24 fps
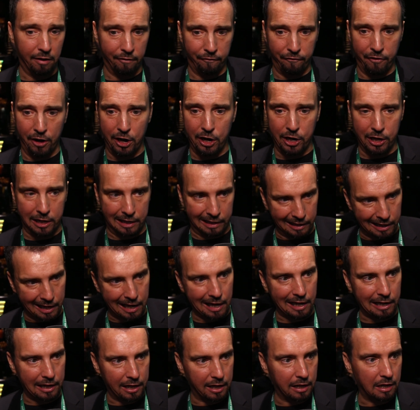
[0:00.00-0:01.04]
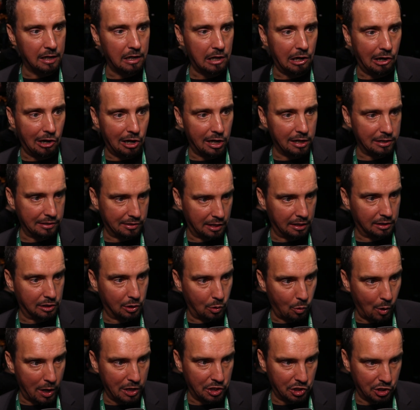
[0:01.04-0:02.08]
very clearly answered
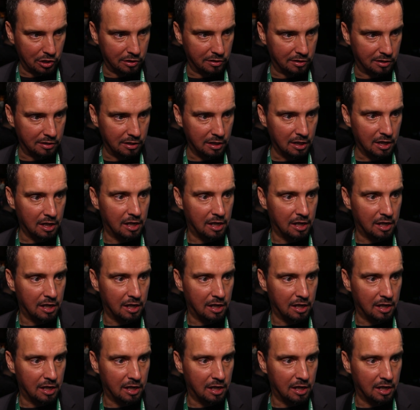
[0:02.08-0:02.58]
questions